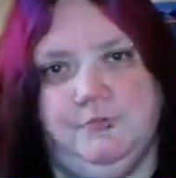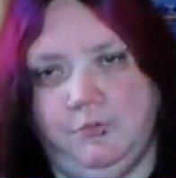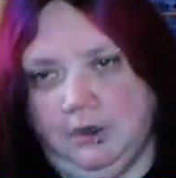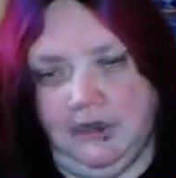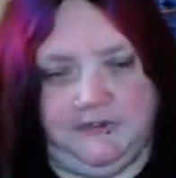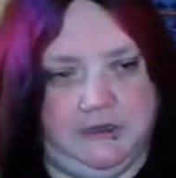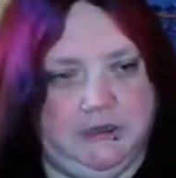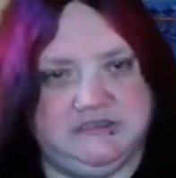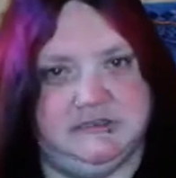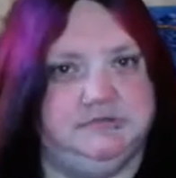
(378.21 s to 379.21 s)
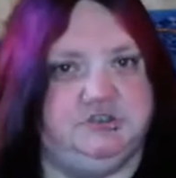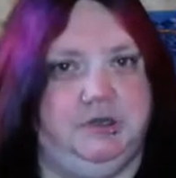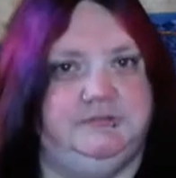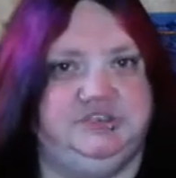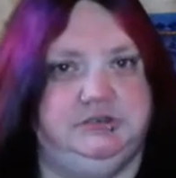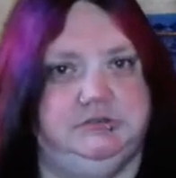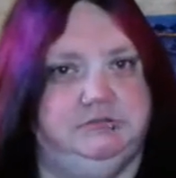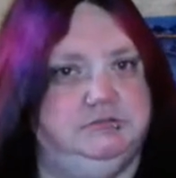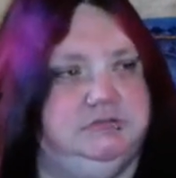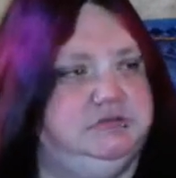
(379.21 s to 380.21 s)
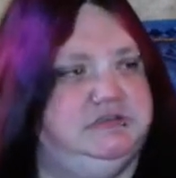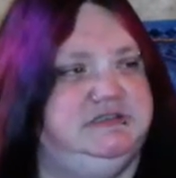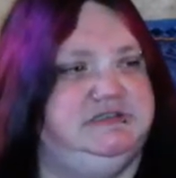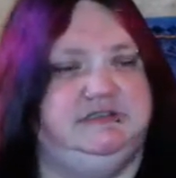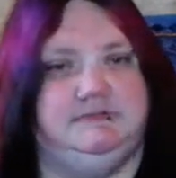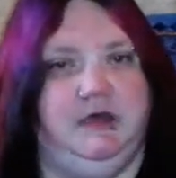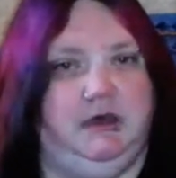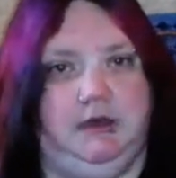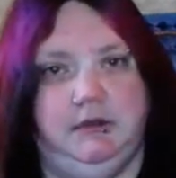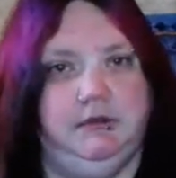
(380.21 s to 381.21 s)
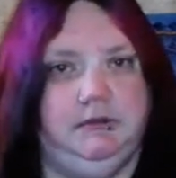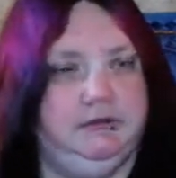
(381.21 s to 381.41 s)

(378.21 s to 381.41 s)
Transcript: one of the subscription uh,